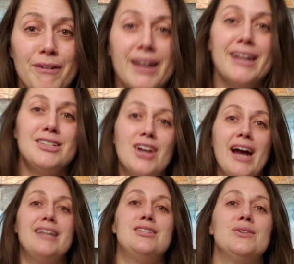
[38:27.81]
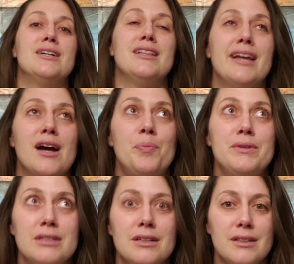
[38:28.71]
and I tried to, like, up
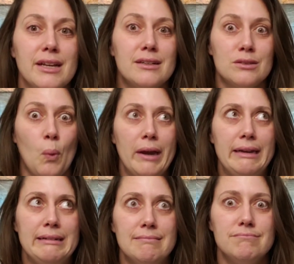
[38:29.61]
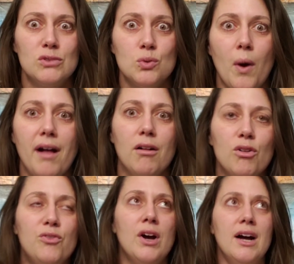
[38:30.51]
until like
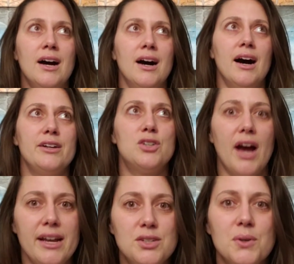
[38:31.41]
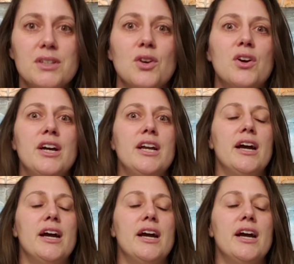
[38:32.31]
2012, I tried to ignore it.